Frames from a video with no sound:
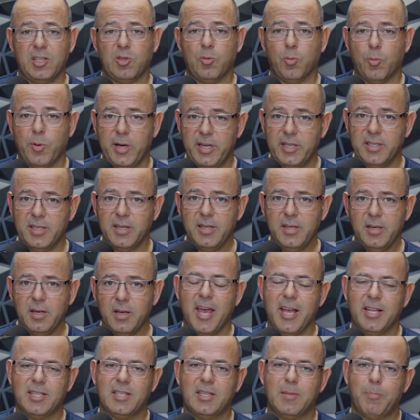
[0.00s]
it's recent,
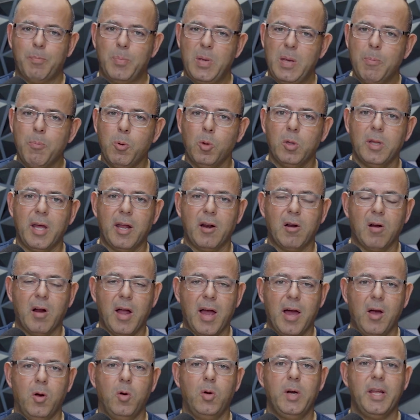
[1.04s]
it's people that
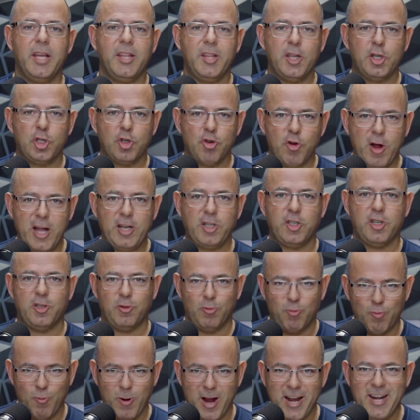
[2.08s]
are out in the
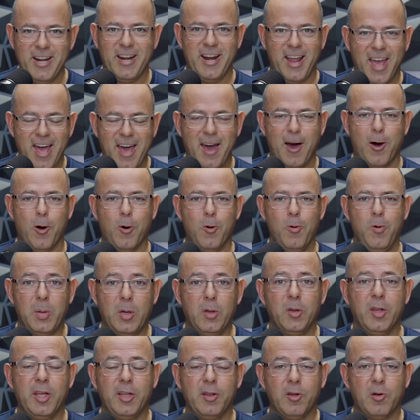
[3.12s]
trenches right now
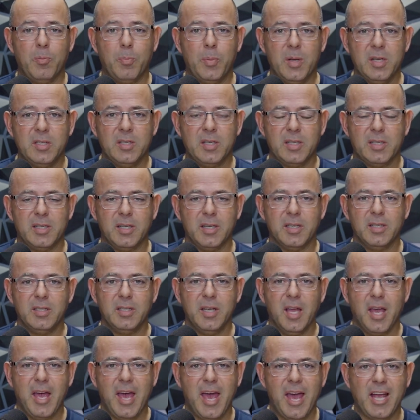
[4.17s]
building their businesses